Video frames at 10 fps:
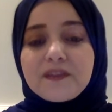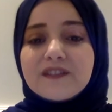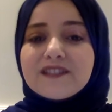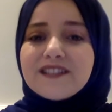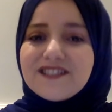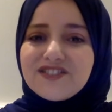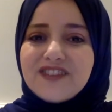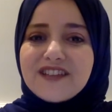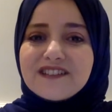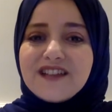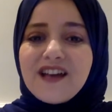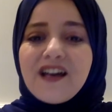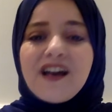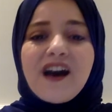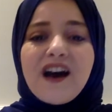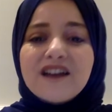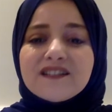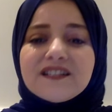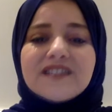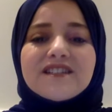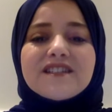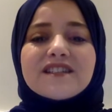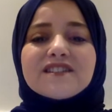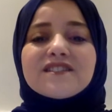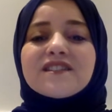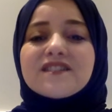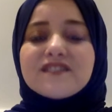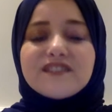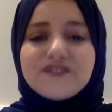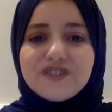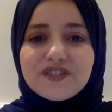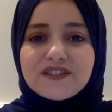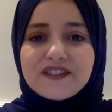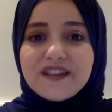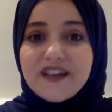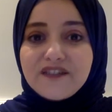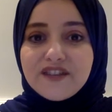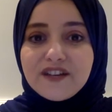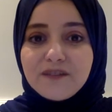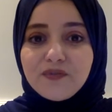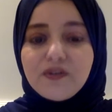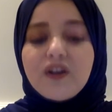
Such data are not yet sufficiently available